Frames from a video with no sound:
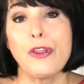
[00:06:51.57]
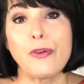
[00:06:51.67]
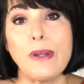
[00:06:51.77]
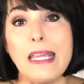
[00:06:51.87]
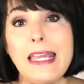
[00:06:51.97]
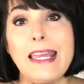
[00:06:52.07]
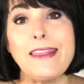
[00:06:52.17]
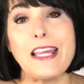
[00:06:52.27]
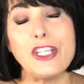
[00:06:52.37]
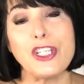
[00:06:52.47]
3,
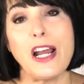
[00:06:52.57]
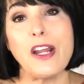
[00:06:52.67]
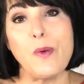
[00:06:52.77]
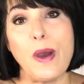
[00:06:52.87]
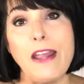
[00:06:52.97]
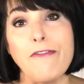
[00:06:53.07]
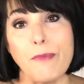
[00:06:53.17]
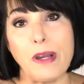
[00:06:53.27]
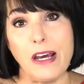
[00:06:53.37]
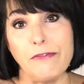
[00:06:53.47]
they shy away
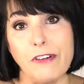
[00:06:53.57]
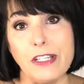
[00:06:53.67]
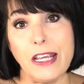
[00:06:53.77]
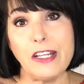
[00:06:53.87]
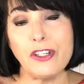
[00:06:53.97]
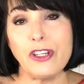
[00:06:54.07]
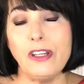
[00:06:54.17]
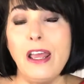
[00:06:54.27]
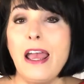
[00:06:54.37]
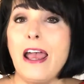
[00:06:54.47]
from
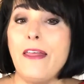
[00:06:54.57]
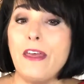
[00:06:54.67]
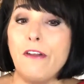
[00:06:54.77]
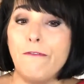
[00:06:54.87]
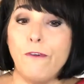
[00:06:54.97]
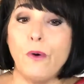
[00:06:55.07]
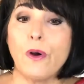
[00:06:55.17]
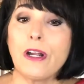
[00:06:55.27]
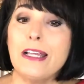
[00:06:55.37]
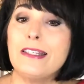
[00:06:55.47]
confrontation; and then
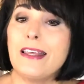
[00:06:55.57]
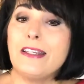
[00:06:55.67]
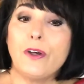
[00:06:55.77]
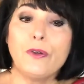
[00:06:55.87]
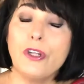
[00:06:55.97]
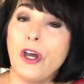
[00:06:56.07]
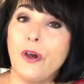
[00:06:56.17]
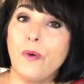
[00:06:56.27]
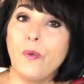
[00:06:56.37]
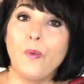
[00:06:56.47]
4 is they don't
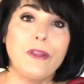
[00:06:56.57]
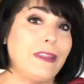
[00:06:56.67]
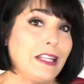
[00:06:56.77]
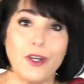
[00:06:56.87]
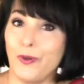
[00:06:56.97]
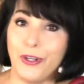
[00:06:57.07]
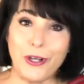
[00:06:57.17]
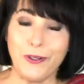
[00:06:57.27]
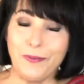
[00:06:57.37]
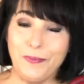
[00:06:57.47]
know what they don't know.